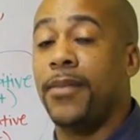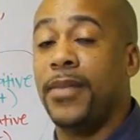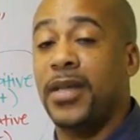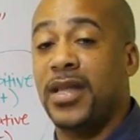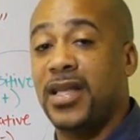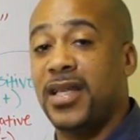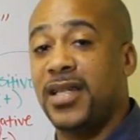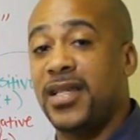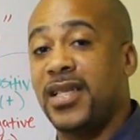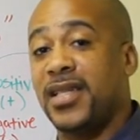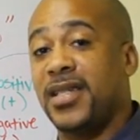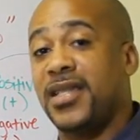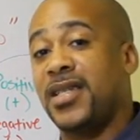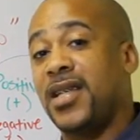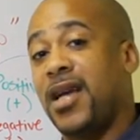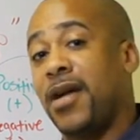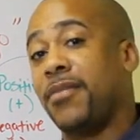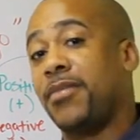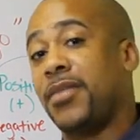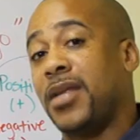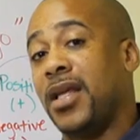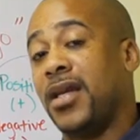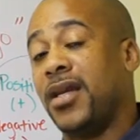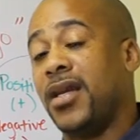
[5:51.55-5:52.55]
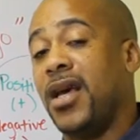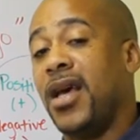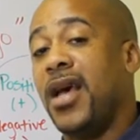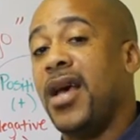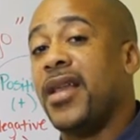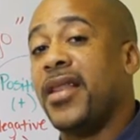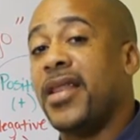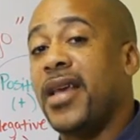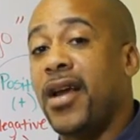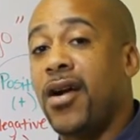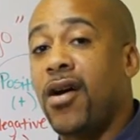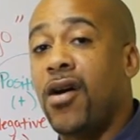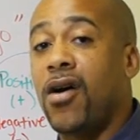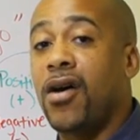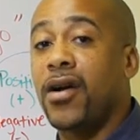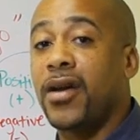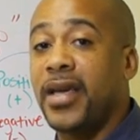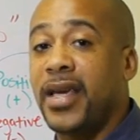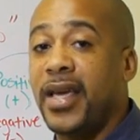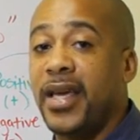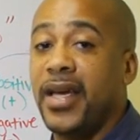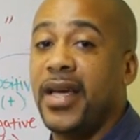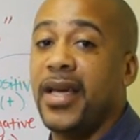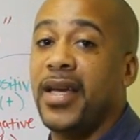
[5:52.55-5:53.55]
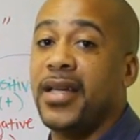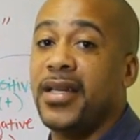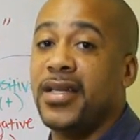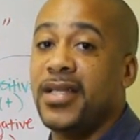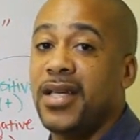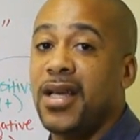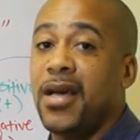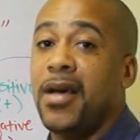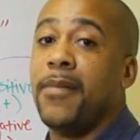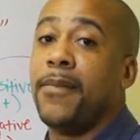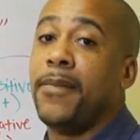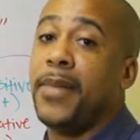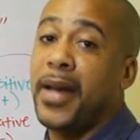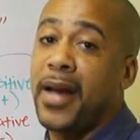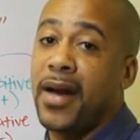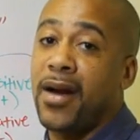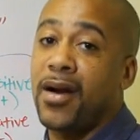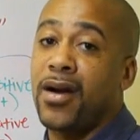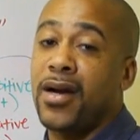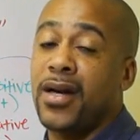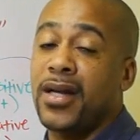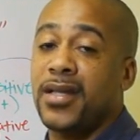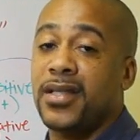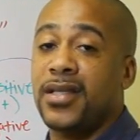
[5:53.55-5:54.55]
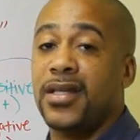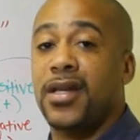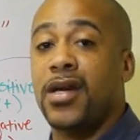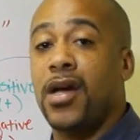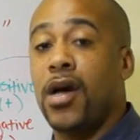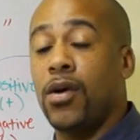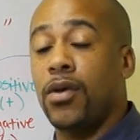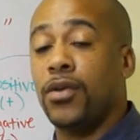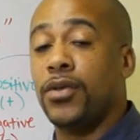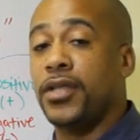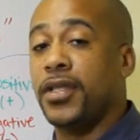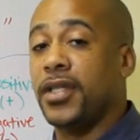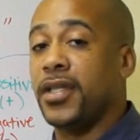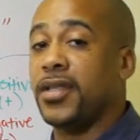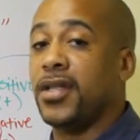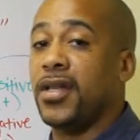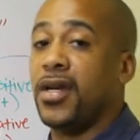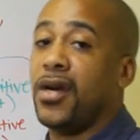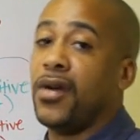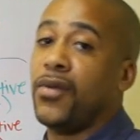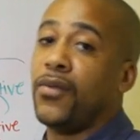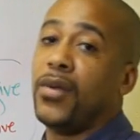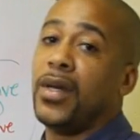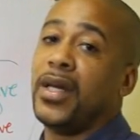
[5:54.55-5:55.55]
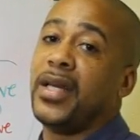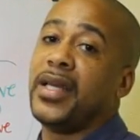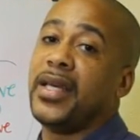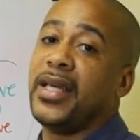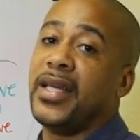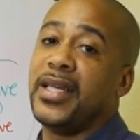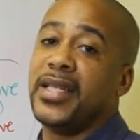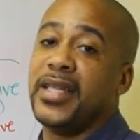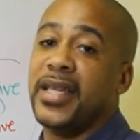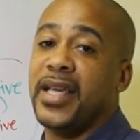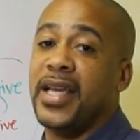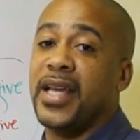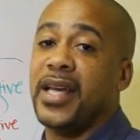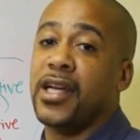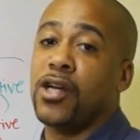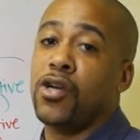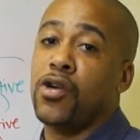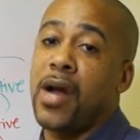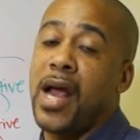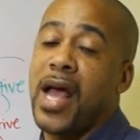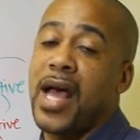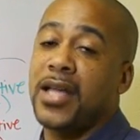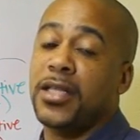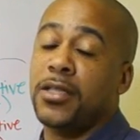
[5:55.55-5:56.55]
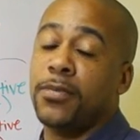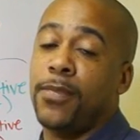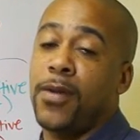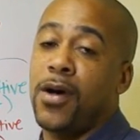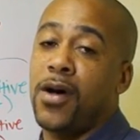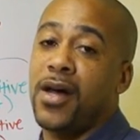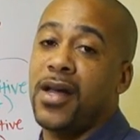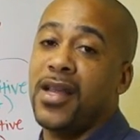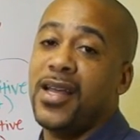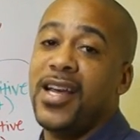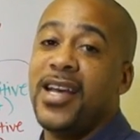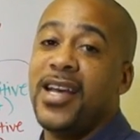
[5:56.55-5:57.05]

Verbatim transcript: But this is something that all kids parents, coaches really need to get a grasp on.